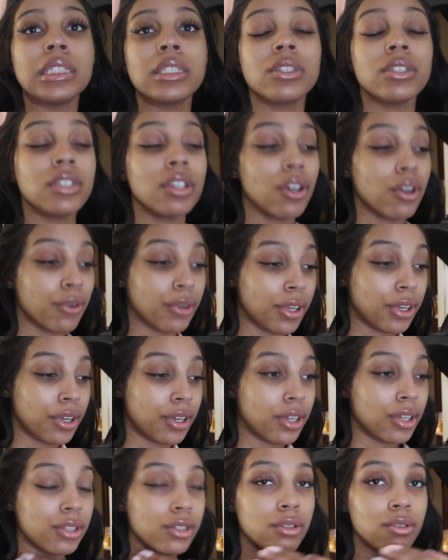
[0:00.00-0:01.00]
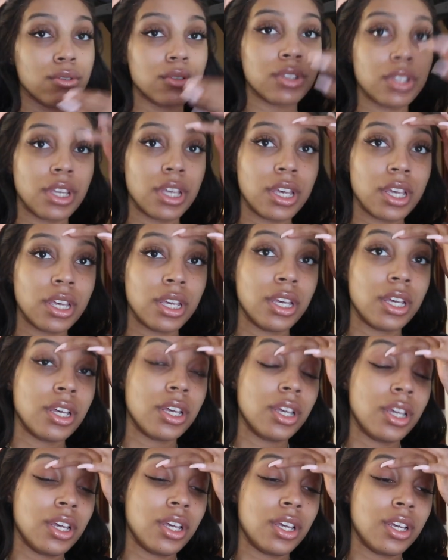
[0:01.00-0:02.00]
what day are we tuesday
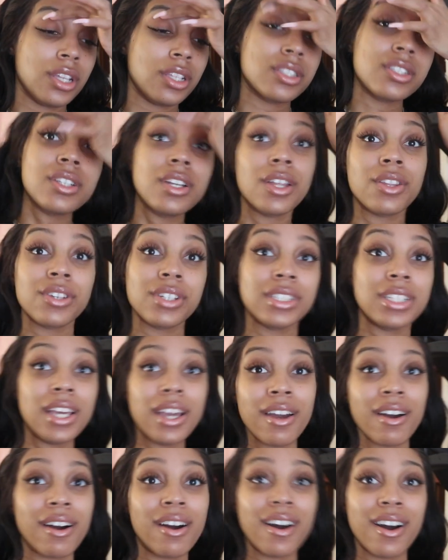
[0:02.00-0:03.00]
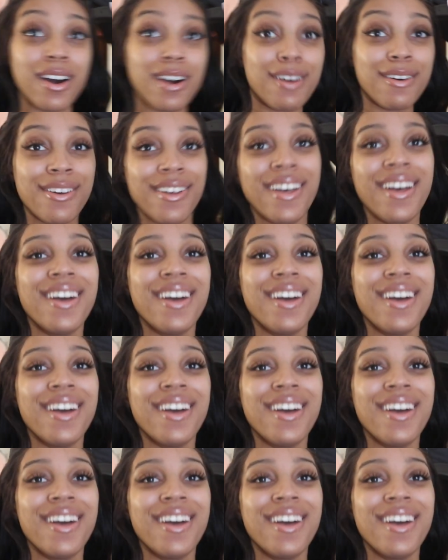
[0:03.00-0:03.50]
it's another day off